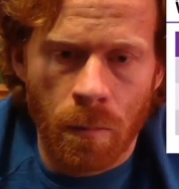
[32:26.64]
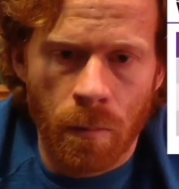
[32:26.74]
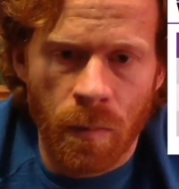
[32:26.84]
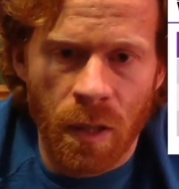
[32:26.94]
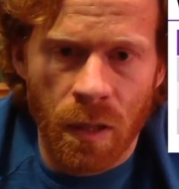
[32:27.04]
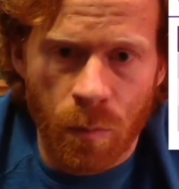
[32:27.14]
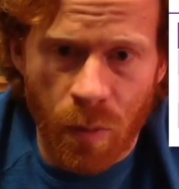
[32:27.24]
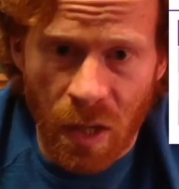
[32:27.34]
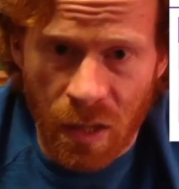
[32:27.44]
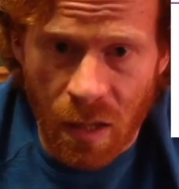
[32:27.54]
these
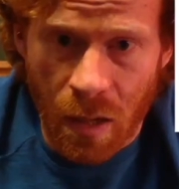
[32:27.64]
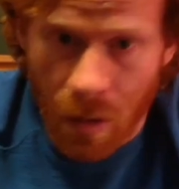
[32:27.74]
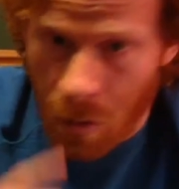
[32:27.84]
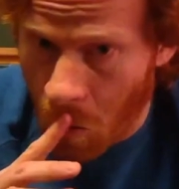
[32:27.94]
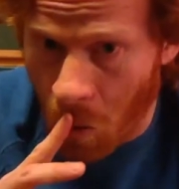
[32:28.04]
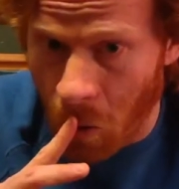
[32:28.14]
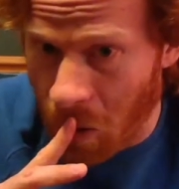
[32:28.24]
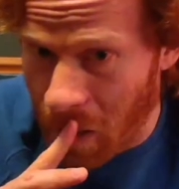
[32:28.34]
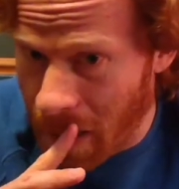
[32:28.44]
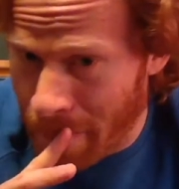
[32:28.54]
based on an
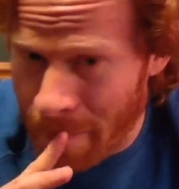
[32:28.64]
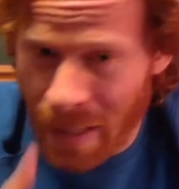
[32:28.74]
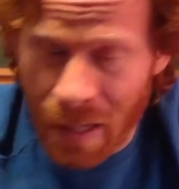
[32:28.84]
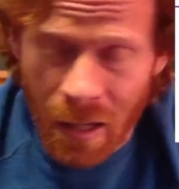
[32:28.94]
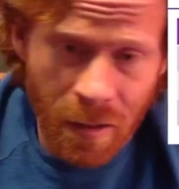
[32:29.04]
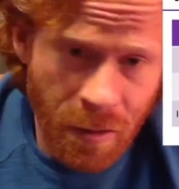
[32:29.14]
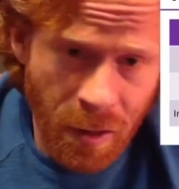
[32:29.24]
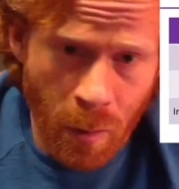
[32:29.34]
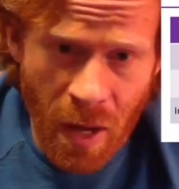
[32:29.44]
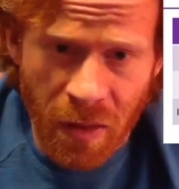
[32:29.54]
order. And the thing
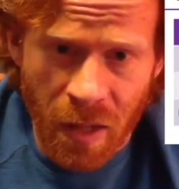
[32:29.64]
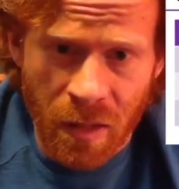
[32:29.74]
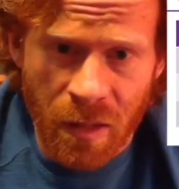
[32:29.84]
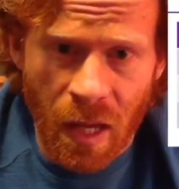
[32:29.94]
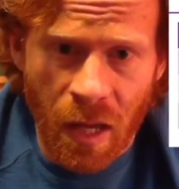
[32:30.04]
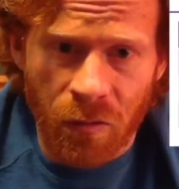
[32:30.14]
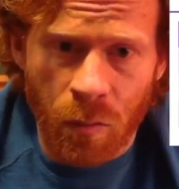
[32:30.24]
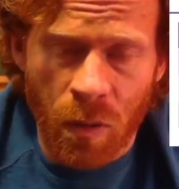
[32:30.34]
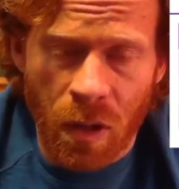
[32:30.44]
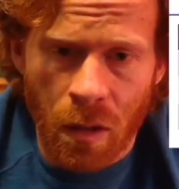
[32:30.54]
about that is they have to
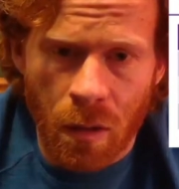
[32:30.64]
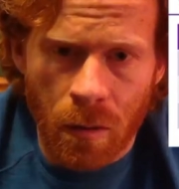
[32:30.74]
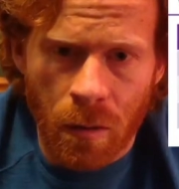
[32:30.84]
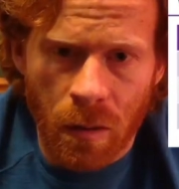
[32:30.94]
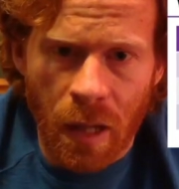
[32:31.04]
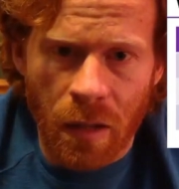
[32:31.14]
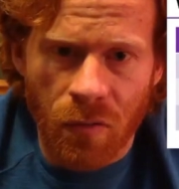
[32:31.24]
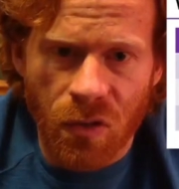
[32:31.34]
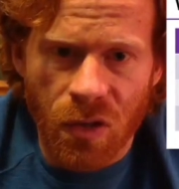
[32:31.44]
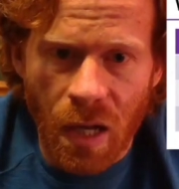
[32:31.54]
be a kind of
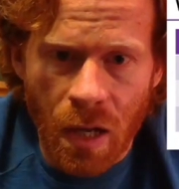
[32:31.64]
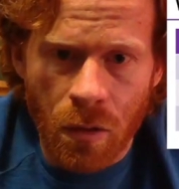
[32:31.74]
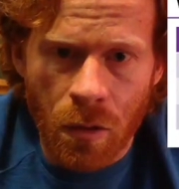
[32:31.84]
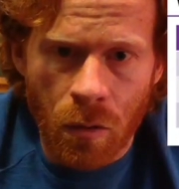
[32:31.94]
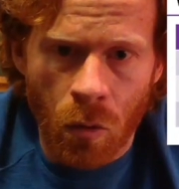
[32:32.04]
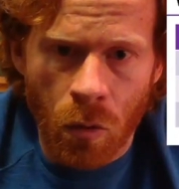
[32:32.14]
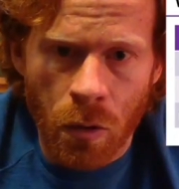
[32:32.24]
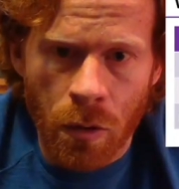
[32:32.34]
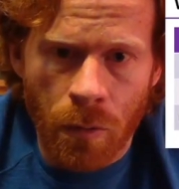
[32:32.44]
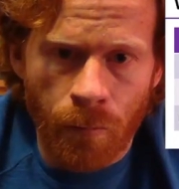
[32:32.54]
standard
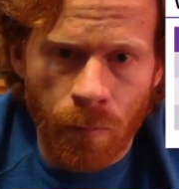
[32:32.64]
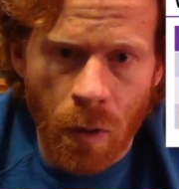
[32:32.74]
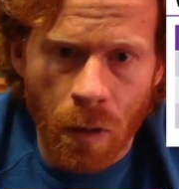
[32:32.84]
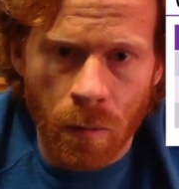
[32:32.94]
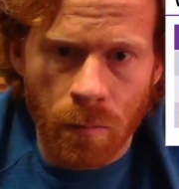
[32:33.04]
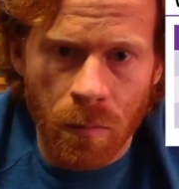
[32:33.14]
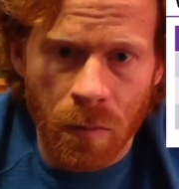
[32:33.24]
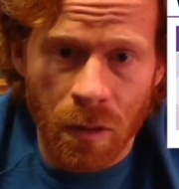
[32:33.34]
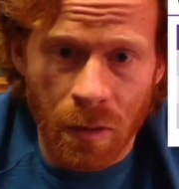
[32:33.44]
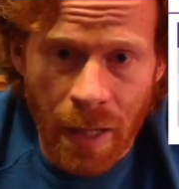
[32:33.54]
order.
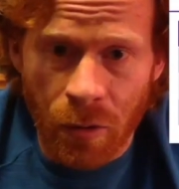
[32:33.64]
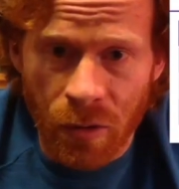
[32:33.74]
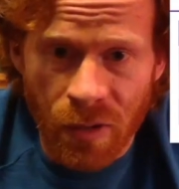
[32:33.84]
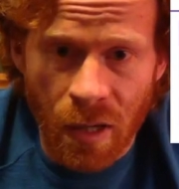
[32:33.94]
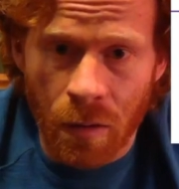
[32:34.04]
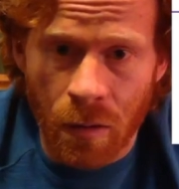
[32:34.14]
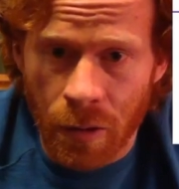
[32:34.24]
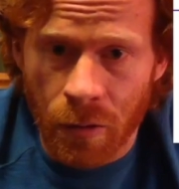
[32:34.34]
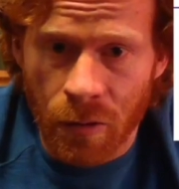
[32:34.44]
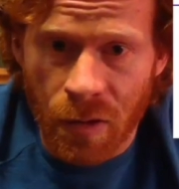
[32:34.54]
The Likert scale
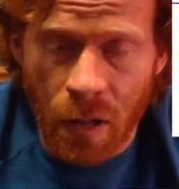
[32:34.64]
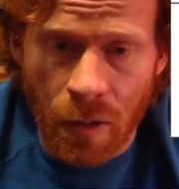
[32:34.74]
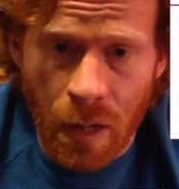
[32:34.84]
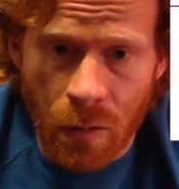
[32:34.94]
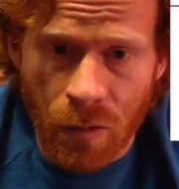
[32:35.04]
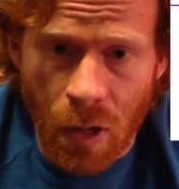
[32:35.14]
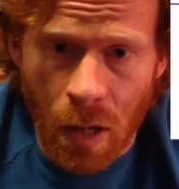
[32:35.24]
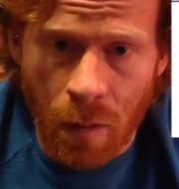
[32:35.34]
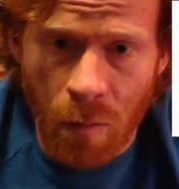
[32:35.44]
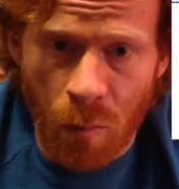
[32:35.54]
that I was
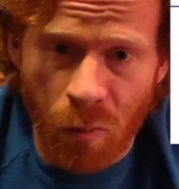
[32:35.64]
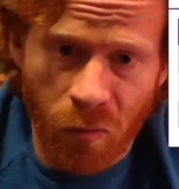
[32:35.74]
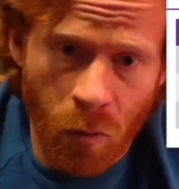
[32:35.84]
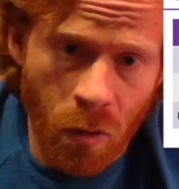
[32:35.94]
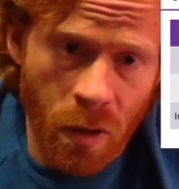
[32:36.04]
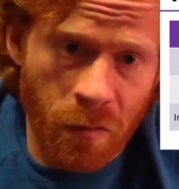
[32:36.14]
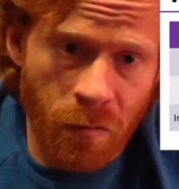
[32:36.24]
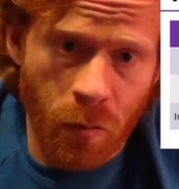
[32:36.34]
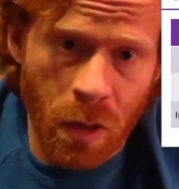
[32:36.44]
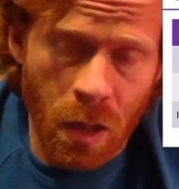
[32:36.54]
talking about before, if
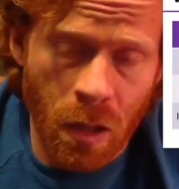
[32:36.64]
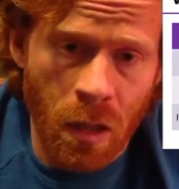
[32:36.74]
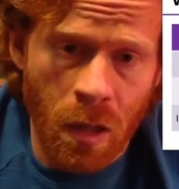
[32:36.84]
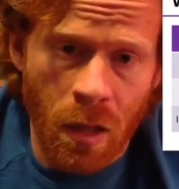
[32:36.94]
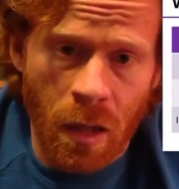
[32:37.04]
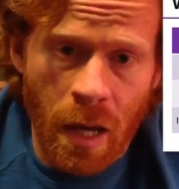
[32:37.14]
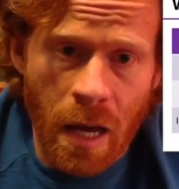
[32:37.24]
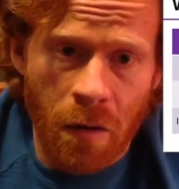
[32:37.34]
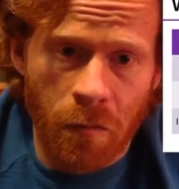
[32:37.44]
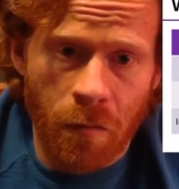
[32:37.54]
we
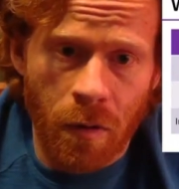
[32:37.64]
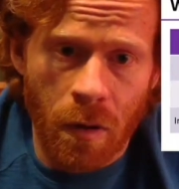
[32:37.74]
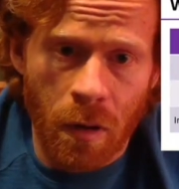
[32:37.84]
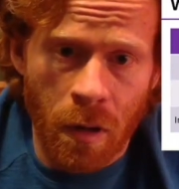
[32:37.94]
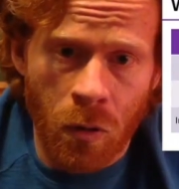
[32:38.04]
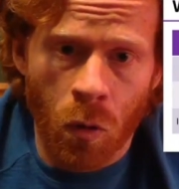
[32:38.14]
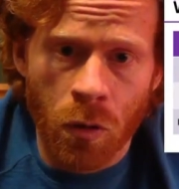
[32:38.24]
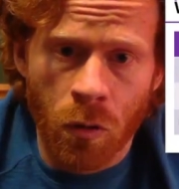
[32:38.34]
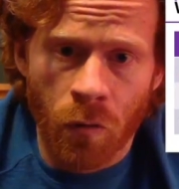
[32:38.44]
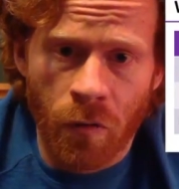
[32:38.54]
have an
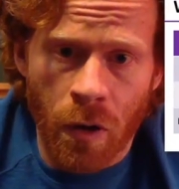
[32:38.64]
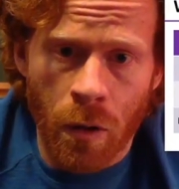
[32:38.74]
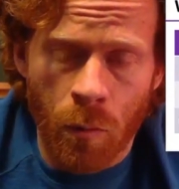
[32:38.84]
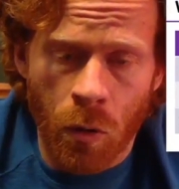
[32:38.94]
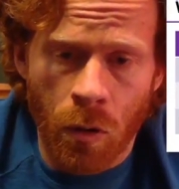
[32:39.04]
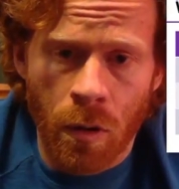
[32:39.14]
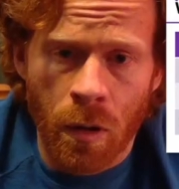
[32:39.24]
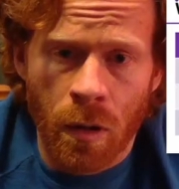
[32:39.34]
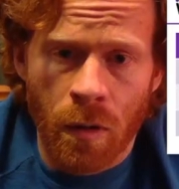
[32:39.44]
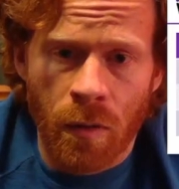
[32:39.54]
ordinal variable
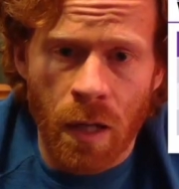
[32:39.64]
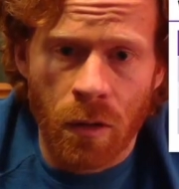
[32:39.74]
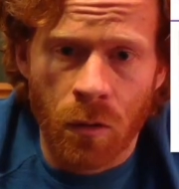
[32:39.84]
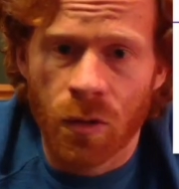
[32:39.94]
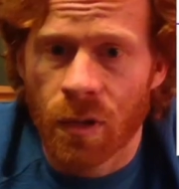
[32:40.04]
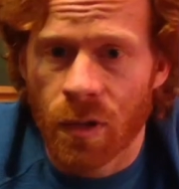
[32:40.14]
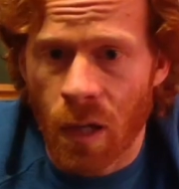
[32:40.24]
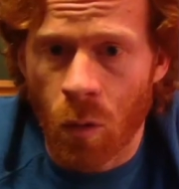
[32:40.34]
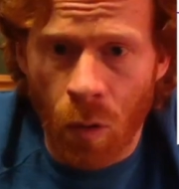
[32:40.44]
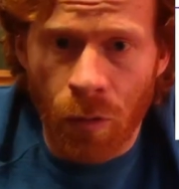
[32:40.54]
that uses
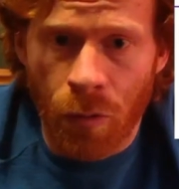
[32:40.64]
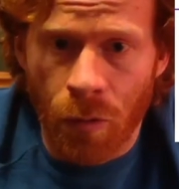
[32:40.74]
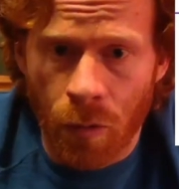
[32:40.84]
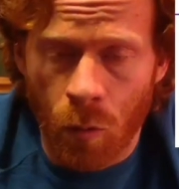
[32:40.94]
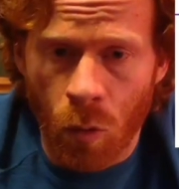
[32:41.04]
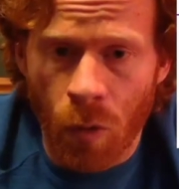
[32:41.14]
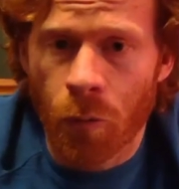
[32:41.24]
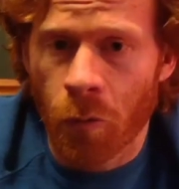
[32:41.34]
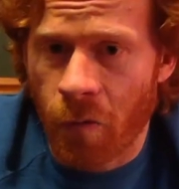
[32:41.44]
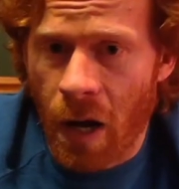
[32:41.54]
a 1
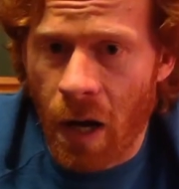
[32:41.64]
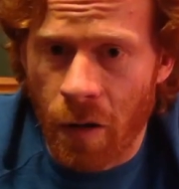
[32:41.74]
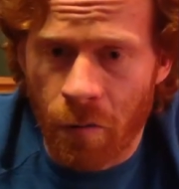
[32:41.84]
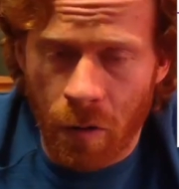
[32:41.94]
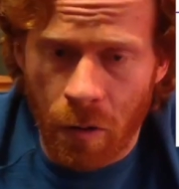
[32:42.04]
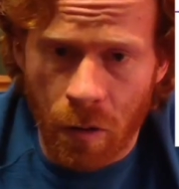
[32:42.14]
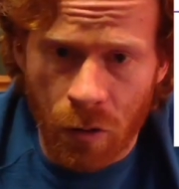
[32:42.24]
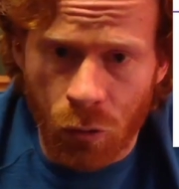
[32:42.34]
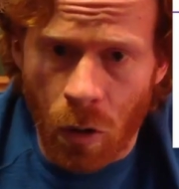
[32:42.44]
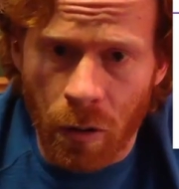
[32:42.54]
through 5,
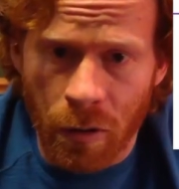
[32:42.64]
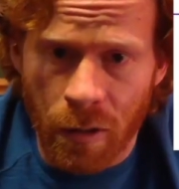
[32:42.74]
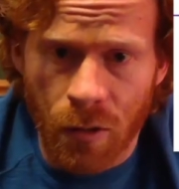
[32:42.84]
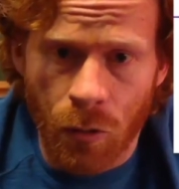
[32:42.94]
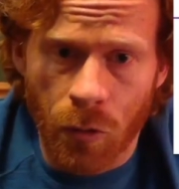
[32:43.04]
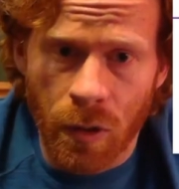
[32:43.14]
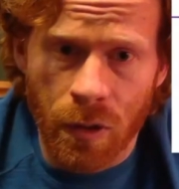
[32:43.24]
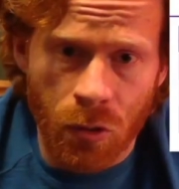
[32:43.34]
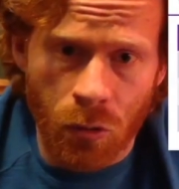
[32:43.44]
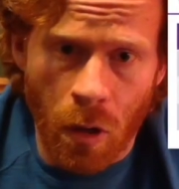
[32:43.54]
strongly disagree to
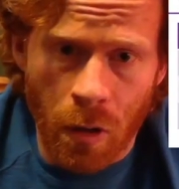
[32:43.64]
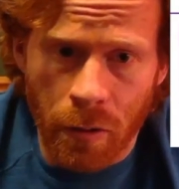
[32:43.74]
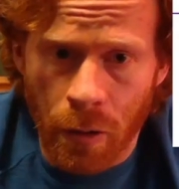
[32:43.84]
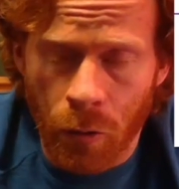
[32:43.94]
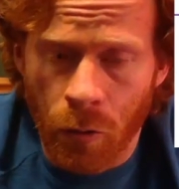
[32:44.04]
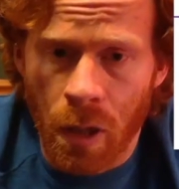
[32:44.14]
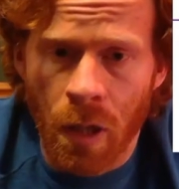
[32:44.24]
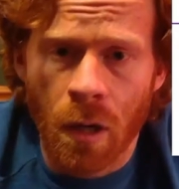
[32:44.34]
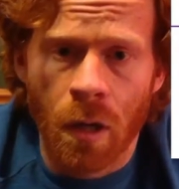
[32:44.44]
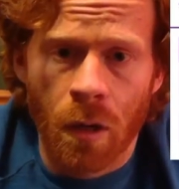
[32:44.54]
strongly agree,
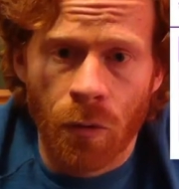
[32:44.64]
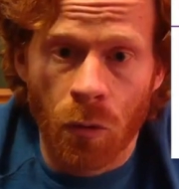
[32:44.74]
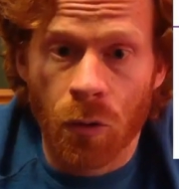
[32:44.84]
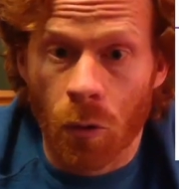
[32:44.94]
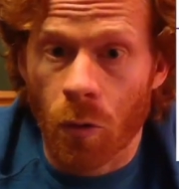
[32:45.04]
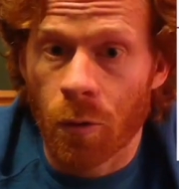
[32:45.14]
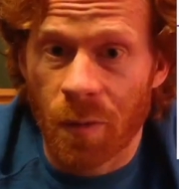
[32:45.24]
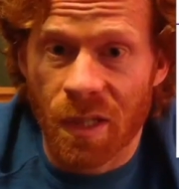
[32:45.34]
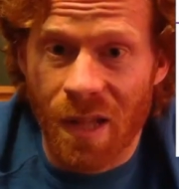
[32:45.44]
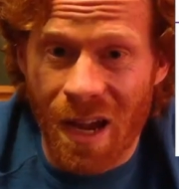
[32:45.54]
those are going to be
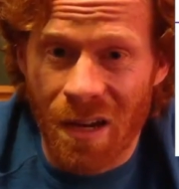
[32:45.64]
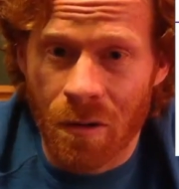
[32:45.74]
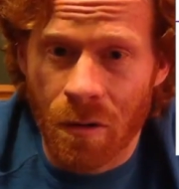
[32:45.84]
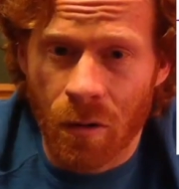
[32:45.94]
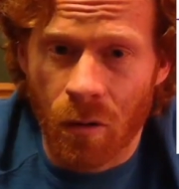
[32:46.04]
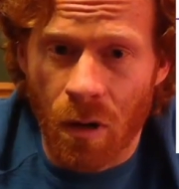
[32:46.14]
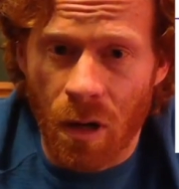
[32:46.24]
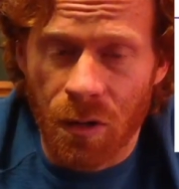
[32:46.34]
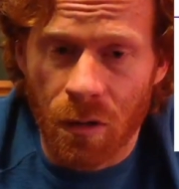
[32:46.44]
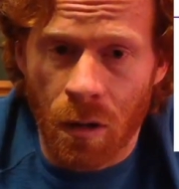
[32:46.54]
standard
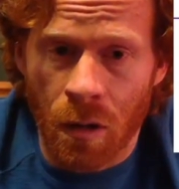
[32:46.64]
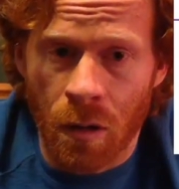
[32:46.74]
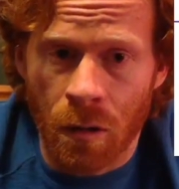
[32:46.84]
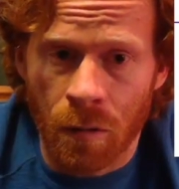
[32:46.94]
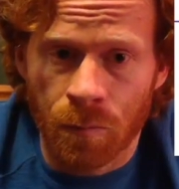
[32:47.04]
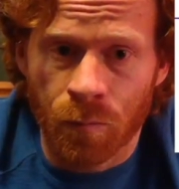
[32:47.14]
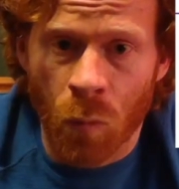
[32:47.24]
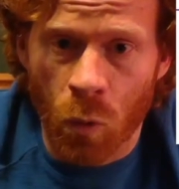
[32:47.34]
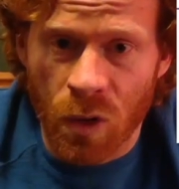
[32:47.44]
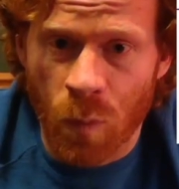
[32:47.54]
across all
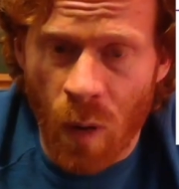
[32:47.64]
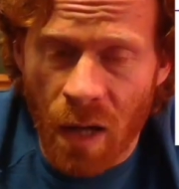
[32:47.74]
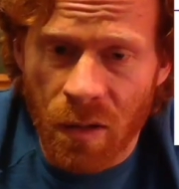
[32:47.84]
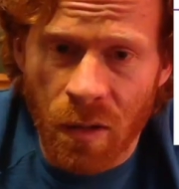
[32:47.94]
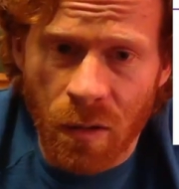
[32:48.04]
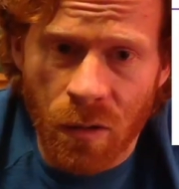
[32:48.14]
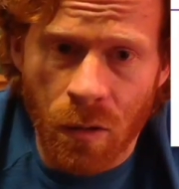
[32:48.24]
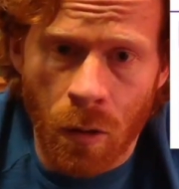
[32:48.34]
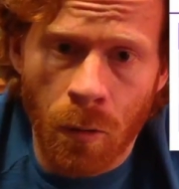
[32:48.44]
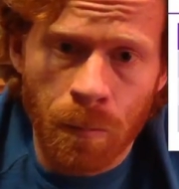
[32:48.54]
responses.
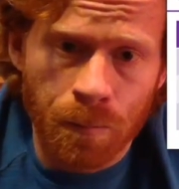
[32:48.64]
So